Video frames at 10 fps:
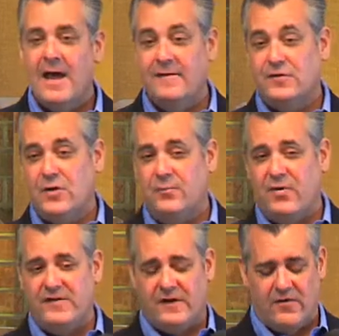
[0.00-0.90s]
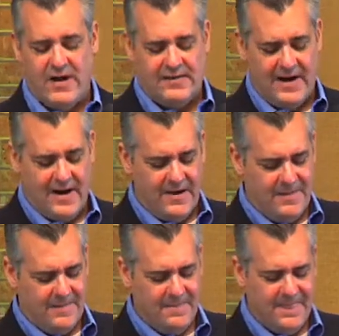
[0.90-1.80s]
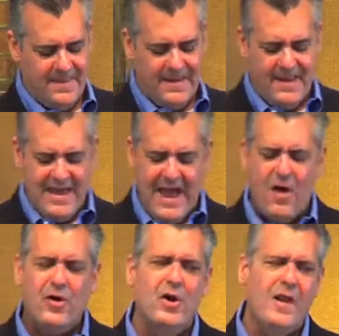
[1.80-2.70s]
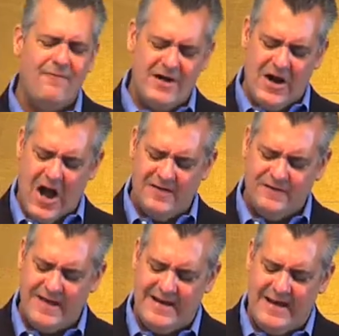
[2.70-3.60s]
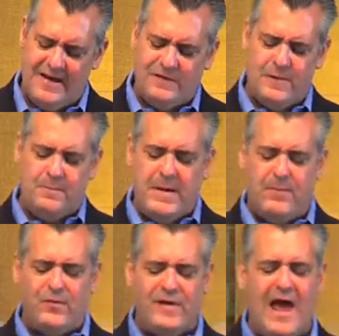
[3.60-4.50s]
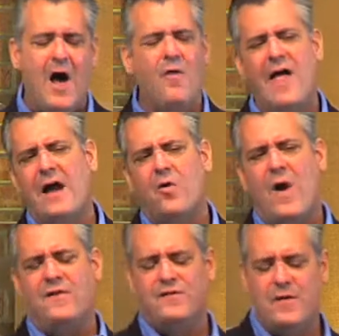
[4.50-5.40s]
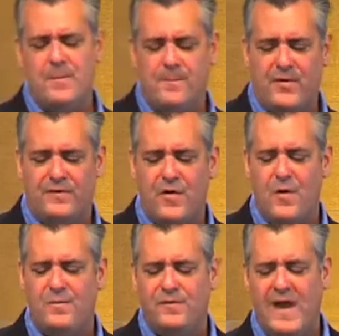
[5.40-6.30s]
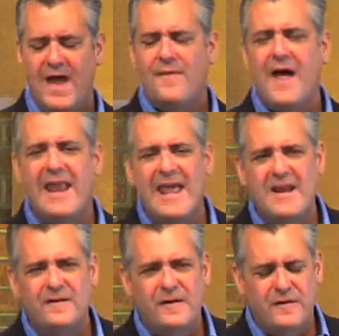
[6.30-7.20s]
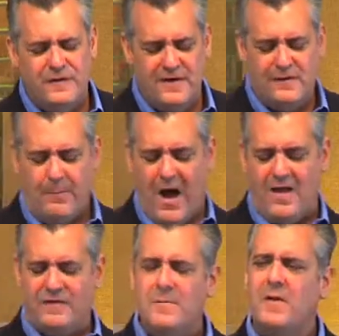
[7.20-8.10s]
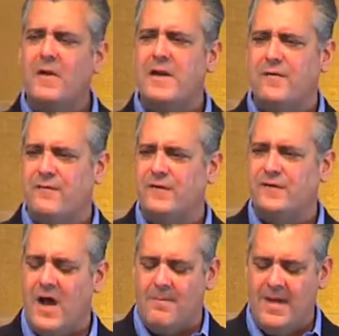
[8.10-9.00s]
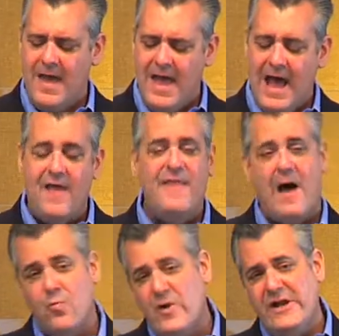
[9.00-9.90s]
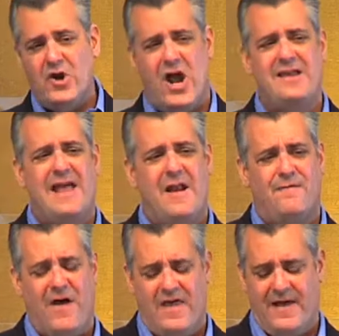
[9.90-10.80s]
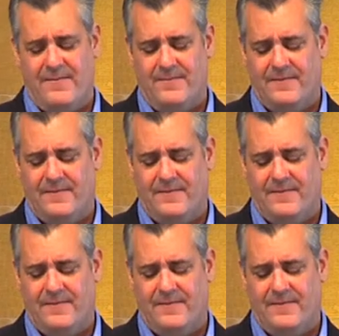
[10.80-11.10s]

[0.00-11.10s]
That's good preaching right there. How could a loving God send innocent people to hell? That question presumes that innocence is a possibility for some and that we could identify them.